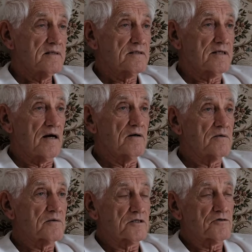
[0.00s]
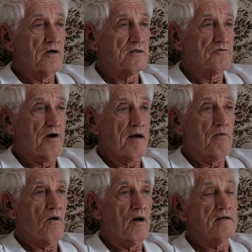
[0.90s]
So it was a tram
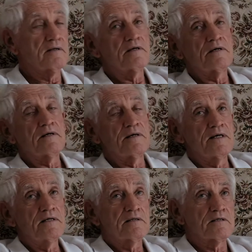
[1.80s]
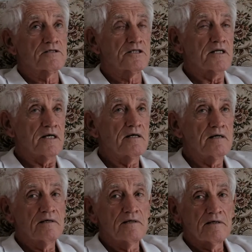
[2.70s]
ride into the city
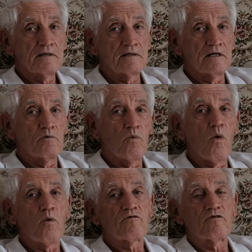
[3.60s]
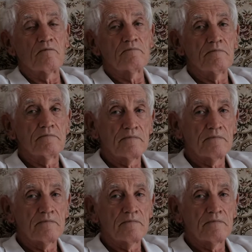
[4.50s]
and then walk from